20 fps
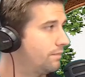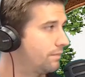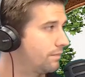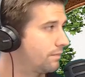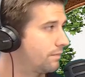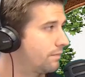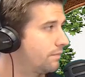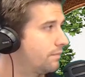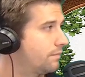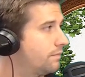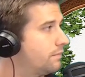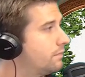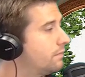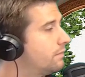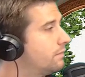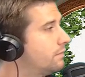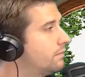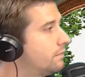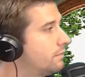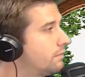
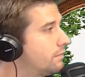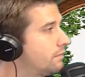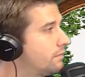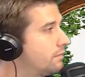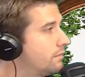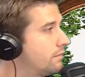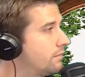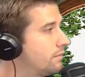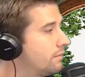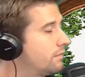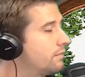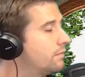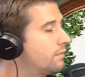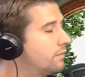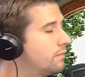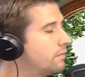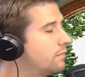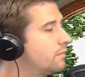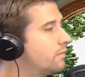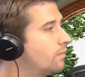
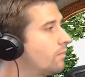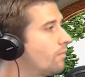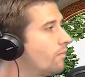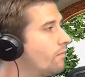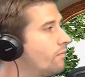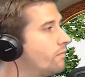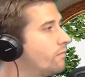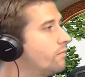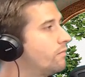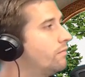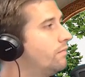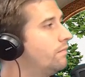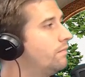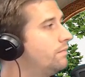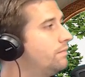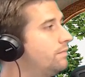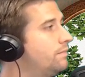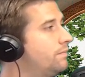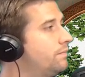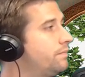
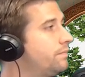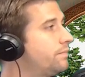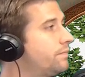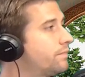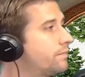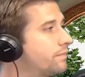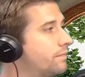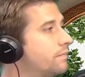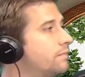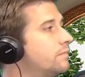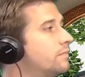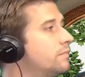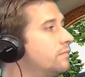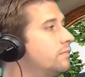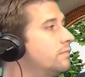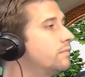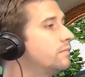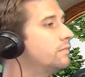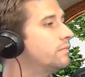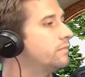
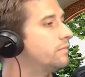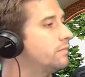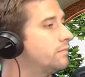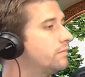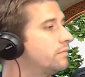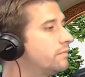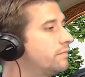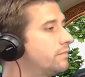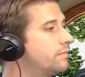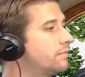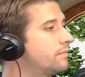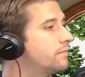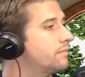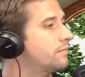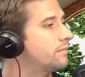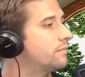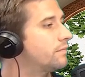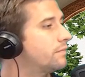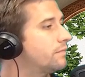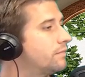
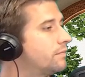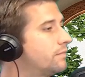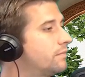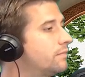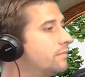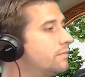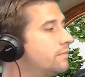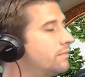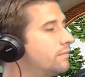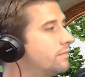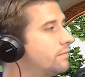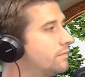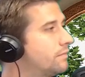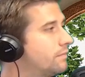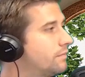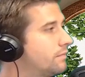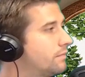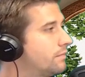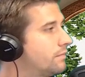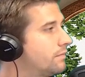
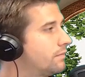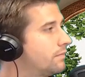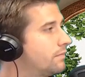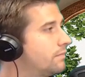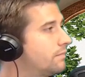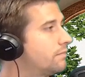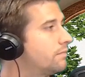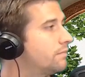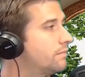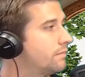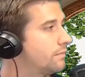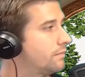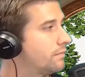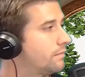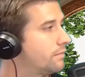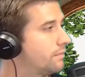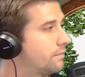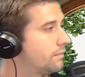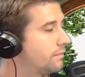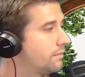
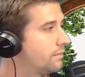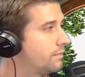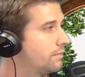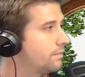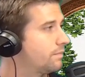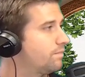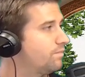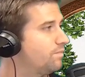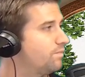This person isn't speaking.